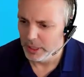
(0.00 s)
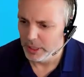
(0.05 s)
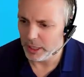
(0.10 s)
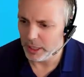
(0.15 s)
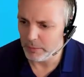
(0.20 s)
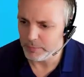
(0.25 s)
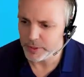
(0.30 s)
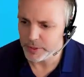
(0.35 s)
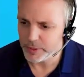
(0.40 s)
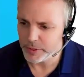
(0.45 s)

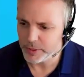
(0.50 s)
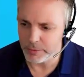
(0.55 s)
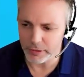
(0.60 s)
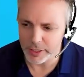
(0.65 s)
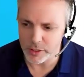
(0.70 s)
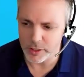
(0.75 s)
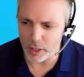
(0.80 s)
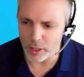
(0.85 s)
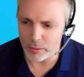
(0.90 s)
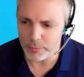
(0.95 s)
Some other
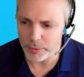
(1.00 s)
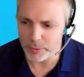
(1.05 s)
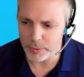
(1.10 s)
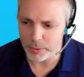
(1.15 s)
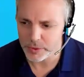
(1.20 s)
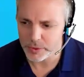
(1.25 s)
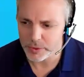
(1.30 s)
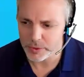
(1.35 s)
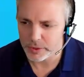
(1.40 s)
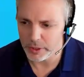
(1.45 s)

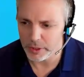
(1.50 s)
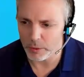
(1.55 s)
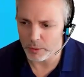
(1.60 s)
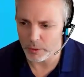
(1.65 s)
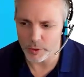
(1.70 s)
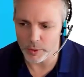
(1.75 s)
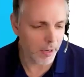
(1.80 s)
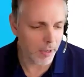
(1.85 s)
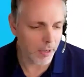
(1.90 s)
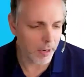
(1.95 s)
examples,
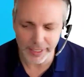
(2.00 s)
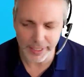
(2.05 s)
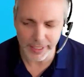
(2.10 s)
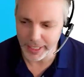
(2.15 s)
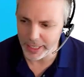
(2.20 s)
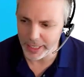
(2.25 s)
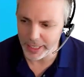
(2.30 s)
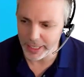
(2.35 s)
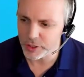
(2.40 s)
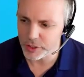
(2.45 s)
what's my
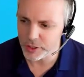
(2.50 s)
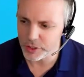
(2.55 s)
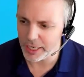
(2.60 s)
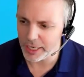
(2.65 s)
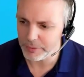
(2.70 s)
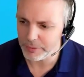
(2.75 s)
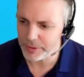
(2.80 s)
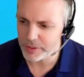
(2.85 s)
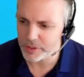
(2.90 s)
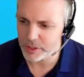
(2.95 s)
vacation
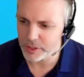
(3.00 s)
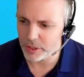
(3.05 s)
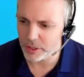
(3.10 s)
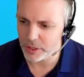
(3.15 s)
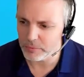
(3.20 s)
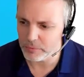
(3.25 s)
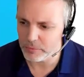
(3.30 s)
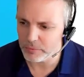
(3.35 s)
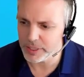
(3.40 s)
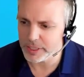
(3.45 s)
allowance?
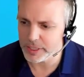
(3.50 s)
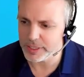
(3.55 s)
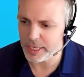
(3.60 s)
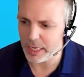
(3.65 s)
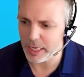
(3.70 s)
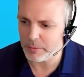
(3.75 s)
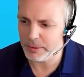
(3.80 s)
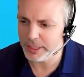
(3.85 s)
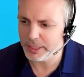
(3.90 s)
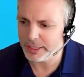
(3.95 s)
So this is
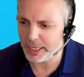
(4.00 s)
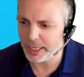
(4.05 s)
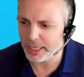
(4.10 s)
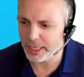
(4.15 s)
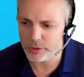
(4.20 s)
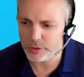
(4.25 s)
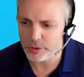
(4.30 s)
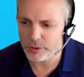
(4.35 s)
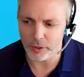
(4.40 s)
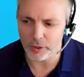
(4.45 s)
how many
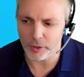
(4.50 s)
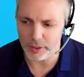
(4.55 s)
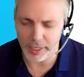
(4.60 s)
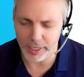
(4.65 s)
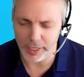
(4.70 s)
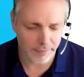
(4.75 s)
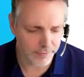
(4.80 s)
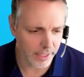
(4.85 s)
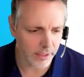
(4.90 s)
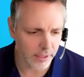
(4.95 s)
days you've got
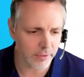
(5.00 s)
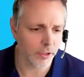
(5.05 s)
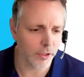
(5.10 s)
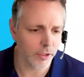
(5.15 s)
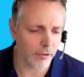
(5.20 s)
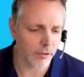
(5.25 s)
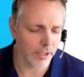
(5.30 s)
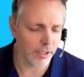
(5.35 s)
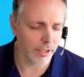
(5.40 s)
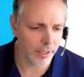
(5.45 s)
left out of
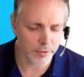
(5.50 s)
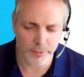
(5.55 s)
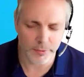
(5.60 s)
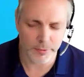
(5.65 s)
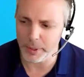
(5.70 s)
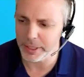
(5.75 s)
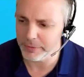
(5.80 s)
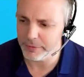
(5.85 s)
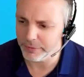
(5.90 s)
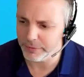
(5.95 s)
your allowance of
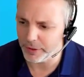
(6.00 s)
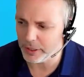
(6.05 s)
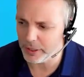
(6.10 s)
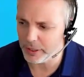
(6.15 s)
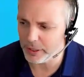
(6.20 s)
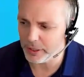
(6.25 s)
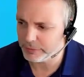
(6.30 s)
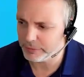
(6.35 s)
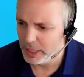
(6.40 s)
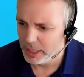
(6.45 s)

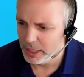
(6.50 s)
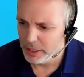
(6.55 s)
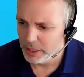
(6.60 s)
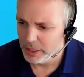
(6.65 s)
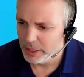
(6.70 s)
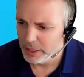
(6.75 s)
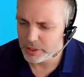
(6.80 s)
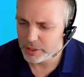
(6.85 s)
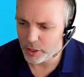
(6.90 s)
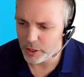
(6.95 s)
25.
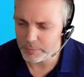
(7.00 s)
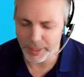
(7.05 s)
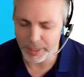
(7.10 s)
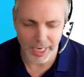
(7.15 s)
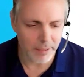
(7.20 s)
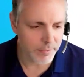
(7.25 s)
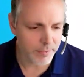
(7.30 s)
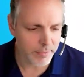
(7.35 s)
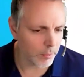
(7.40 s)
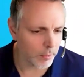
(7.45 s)
So
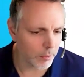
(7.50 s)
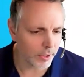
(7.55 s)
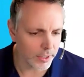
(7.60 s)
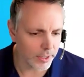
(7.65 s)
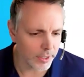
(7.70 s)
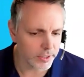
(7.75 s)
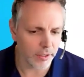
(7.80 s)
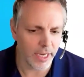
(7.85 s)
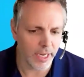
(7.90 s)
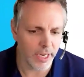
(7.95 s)
perhaps I want to
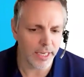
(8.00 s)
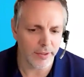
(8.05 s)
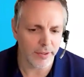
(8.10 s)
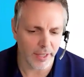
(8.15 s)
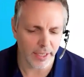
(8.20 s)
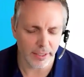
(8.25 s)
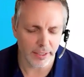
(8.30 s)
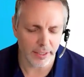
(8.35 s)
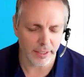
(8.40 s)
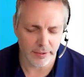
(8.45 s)
donate
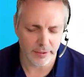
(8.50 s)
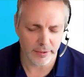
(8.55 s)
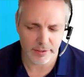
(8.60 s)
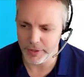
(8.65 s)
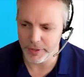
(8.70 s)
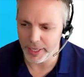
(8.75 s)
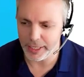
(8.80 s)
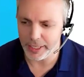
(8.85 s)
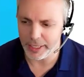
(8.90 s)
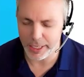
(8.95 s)
some of
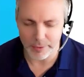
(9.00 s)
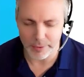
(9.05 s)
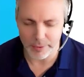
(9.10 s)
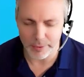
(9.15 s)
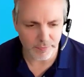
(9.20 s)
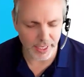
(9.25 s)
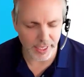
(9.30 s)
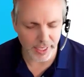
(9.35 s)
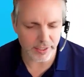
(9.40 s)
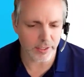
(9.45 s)
that allowance.
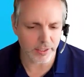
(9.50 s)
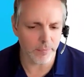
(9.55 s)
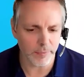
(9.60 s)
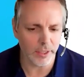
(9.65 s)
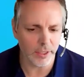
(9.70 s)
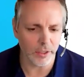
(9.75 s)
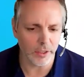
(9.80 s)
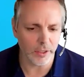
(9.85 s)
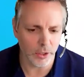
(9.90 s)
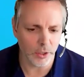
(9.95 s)
If that's
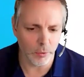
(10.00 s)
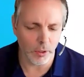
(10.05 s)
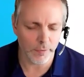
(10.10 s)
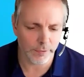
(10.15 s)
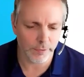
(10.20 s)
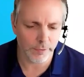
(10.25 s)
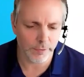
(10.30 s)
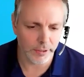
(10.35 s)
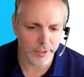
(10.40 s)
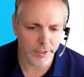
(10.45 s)
something that you
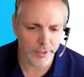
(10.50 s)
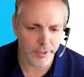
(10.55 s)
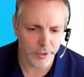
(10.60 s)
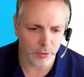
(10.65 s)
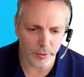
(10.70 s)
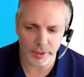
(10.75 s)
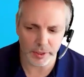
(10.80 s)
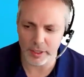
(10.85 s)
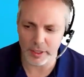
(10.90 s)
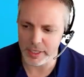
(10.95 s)
offer in your
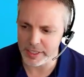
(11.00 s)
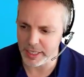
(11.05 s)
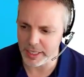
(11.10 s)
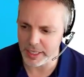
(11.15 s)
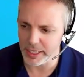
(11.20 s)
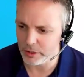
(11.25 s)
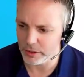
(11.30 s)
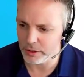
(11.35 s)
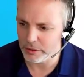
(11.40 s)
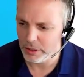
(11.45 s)

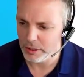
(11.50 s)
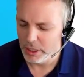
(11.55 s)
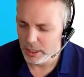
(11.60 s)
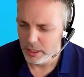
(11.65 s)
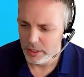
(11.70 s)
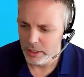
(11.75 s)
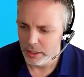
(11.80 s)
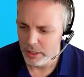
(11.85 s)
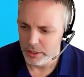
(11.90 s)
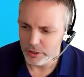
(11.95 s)
organization,
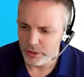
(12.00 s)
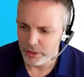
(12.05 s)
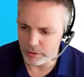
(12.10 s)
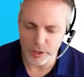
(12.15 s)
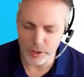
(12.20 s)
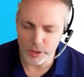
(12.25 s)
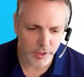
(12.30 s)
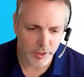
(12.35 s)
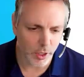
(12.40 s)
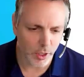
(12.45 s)
you can
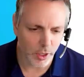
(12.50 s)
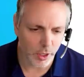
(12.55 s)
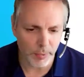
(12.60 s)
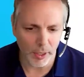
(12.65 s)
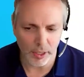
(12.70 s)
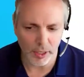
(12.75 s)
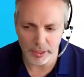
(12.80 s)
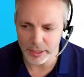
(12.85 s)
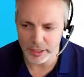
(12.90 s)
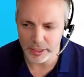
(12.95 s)
use
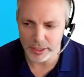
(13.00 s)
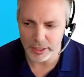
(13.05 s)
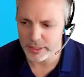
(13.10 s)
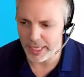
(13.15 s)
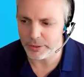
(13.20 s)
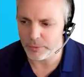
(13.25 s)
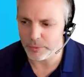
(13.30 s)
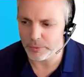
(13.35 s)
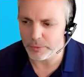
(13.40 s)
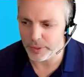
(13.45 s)
Copilot to
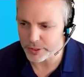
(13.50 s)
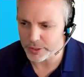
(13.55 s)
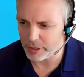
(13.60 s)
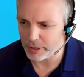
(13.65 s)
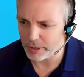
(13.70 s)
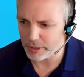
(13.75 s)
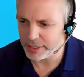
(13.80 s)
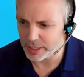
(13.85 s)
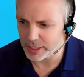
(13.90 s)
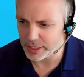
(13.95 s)
handle that
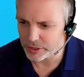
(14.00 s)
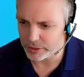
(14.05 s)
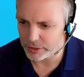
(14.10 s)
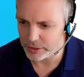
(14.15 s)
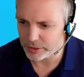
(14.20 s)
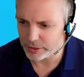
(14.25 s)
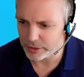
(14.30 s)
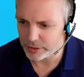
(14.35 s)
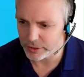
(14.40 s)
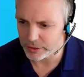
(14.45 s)

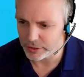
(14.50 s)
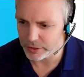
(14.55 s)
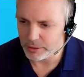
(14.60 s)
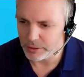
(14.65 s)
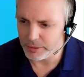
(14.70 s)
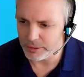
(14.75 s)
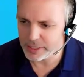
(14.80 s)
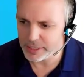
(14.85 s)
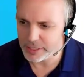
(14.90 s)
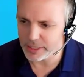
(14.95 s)
transaction. So
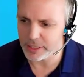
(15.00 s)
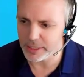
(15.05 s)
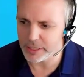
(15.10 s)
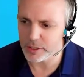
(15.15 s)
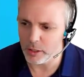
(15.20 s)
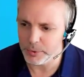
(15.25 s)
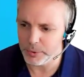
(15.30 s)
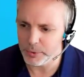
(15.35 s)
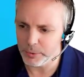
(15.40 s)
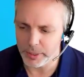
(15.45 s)
in this
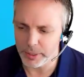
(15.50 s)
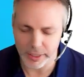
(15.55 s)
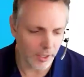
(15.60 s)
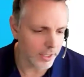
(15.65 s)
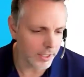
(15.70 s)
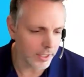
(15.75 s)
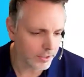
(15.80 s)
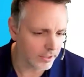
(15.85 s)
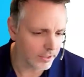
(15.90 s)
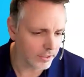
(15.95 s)
example, I'd
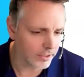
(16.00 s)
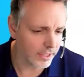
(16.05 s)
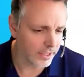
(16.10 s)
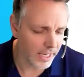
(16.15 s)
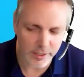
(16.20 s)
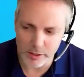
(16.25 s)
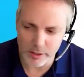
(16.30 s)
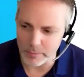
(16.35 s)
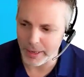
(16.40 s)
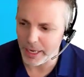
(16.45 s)
like to
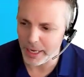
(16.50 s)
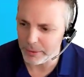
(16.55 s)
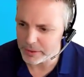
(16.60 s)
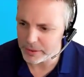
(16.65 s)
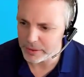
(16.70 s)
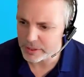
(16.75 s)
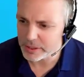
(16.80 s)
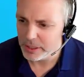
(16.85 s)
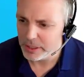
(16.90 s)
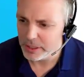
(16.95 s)
donate some
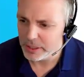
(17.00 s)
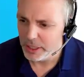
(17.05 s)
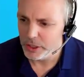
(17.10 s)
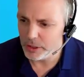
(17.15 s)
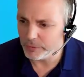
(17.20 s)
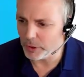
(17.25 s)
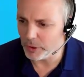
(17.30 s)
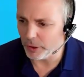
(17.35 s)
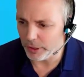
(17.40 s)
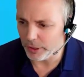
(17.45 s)
hours.
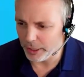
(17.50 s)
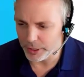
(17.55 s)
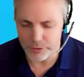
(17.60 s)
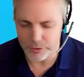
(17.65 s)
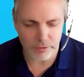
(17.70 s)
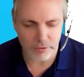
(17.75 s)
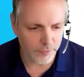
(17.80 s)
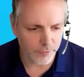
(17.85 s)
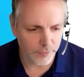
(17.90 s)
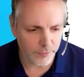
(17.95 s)
You've got
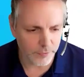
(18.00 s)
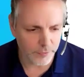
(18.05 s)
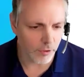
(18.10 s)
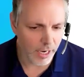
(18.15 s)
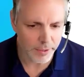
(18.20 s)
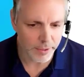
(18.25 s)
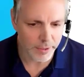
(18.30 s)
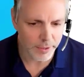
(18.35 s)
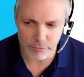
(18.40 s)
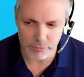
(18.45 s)
104
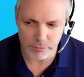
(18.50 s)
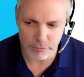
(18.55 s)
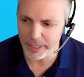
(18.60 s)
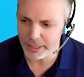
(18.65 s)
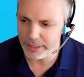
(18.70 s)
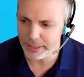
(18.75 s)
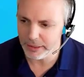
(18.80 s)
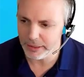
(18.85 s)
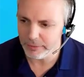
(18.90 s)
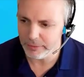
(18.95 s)
hours
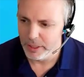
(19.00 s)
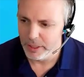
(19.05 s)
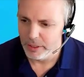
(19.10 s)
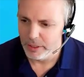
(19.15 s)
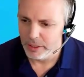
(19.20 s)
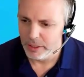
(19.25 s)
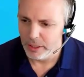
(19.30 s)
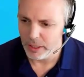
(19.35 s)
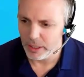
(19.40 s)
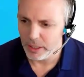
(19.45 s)
remaining.
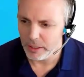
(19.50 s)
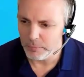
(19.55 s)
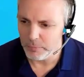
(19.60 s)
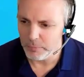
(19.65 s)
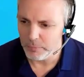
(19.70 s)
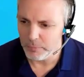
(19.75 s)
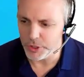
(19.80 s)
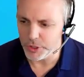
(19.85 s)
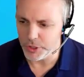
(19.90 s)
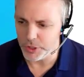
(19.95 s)

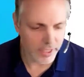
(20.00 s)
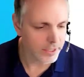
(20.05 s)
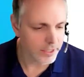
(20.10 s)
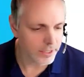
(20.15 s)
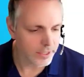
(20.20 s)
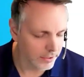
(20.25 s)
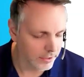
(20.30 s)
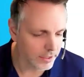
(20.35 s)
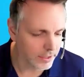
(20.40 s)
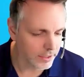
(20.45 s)
Would you like to
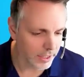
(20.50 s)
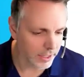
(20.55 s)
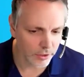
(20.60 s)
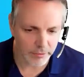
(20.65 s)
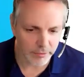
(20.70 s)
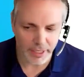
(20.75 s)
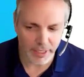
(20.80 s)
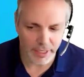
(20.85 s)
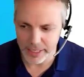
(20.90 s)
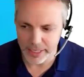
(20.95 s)
continue?
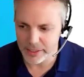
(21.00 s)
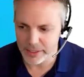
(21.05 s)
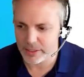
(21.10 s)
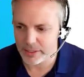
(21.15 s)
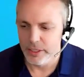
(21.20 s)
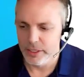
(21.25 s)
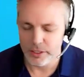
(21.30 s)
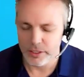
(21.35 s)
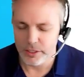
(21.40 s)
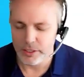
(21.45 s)
Yes.
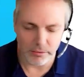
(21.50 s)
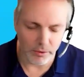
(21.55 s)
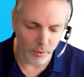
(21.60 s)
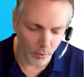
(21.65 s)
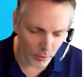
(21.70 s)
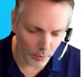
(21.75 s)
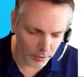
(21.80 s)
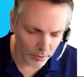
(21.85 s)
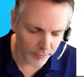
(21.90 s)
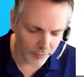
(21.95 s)
So
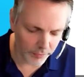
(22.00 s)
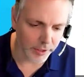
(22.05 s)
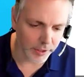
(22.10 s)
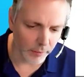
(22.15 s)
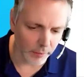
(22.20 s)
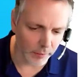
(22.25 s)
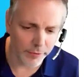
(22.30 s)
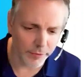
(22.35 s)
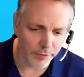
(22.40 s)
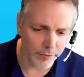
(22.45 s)
all of the
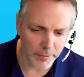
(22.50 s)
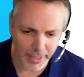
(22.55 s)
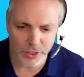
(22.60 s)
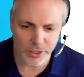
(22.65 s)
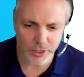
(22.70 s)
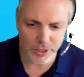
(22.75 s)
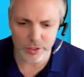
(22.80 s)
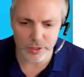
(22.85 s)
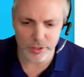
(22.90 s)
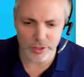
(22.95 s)

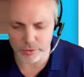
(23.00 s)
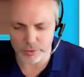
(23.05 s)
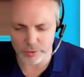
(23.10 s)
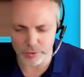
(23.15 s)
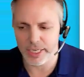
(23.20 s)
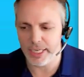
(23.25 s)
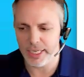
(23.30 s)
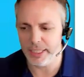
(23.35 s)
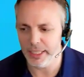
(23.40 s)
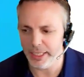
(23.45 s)
confirmations you're
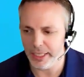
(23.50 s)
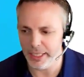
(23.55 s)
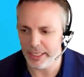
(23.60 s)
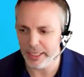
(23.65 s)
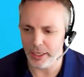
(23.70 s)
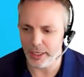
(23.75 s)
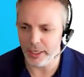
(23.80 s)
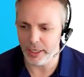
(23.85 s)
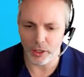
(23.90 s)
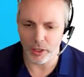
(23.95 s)
seeing
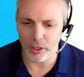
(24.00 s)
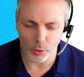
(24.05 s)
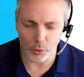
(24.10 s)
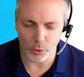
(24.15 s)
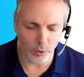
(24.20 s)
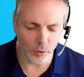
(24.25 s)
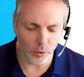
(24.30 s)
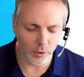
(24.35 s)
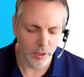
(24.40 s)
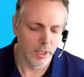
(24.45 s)
here are
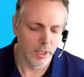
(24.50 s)
all